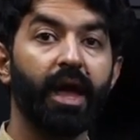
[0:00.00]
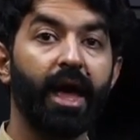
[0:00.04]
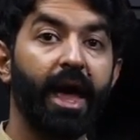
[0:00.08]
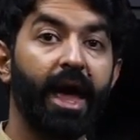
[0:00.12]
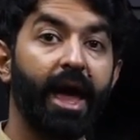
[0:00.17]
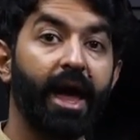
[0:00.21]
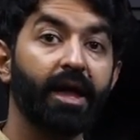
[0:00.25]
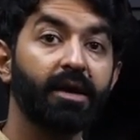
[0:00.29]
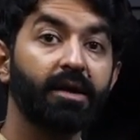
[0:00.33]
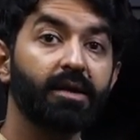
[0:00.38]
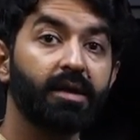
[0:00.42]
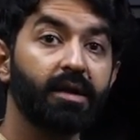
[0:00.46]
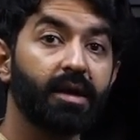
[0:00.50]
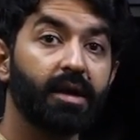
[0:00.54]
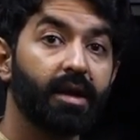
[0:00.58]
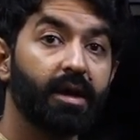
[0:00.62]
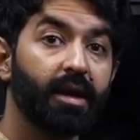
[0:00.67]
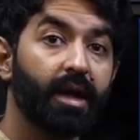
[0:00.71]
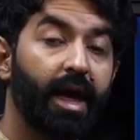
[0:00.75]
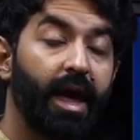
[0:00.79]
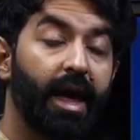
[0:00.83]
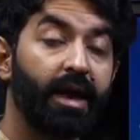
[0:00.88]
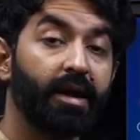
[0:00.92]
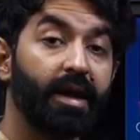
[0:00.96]
and
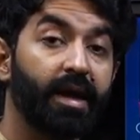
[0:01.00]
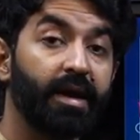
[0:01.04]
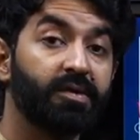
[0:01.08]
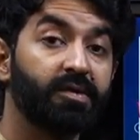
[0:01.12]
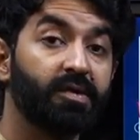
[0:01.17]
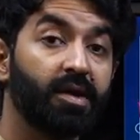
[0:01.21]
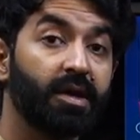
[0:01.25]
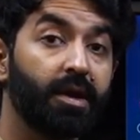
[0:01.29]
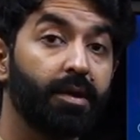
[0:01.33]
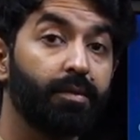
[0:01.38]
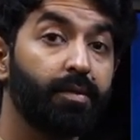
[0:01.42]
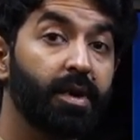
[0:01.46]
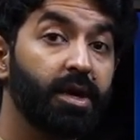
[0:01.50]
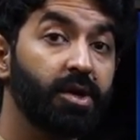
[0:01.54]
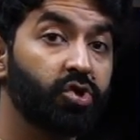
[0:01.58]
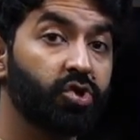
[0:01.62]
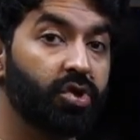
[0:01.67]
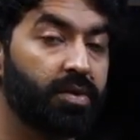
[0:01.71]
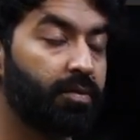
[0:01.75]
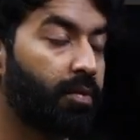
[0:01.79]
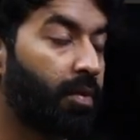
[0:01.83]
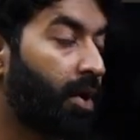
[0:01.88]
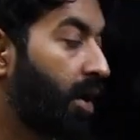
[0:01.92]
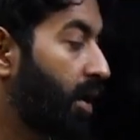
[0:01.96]
an
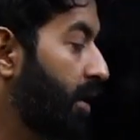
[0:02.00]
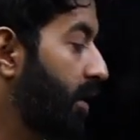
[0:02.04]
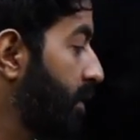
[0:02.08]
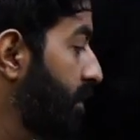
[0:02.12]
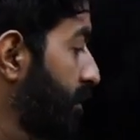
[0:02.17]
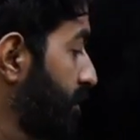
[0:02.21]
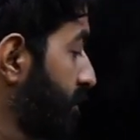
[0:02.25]
exclamation mark.